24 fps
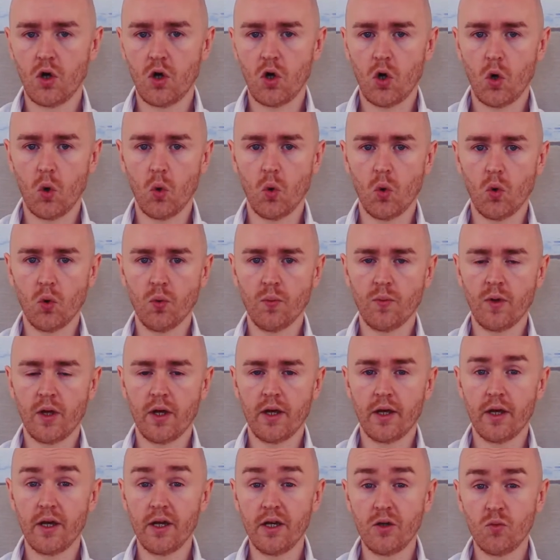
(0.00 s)
or
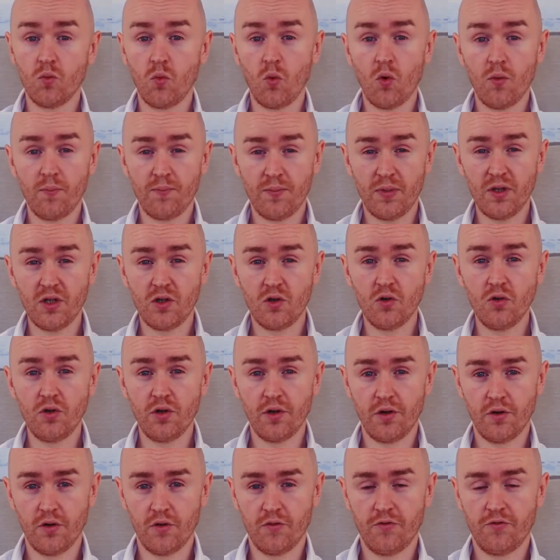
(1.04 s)
it won't be good
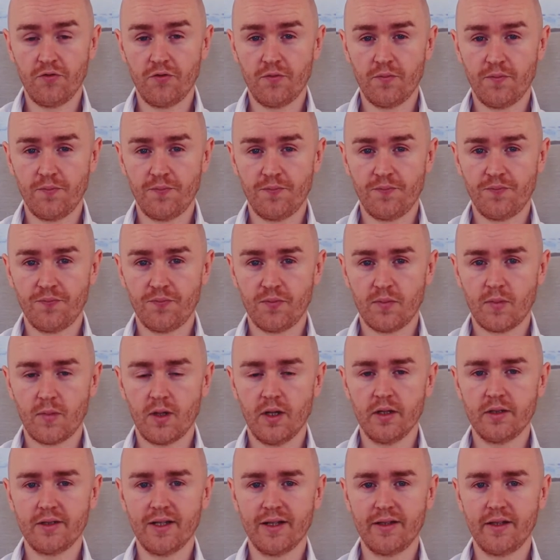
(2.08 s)
enough.
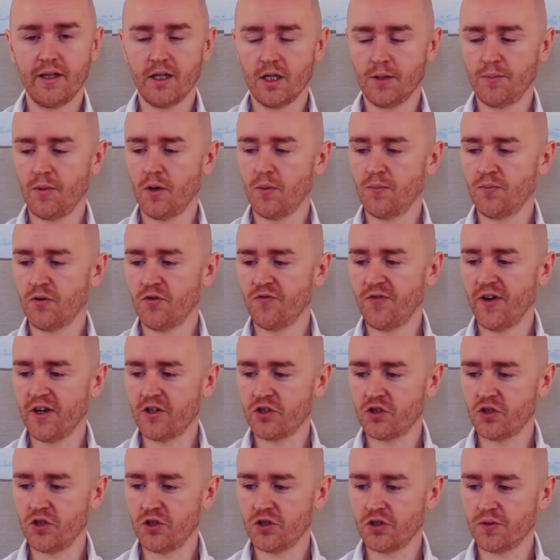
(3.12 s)
It's that thing about
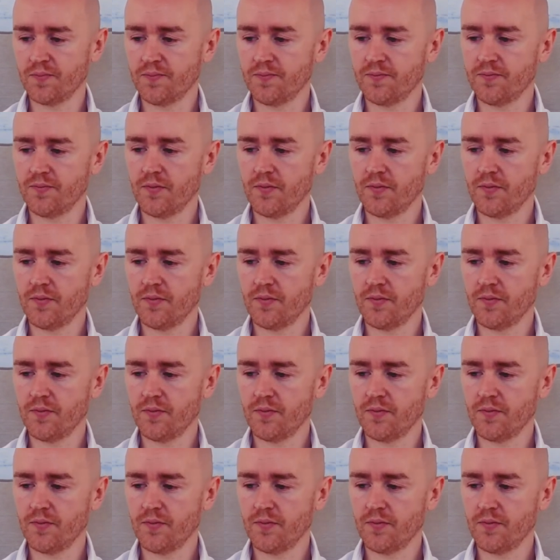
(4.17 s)
perfectionism.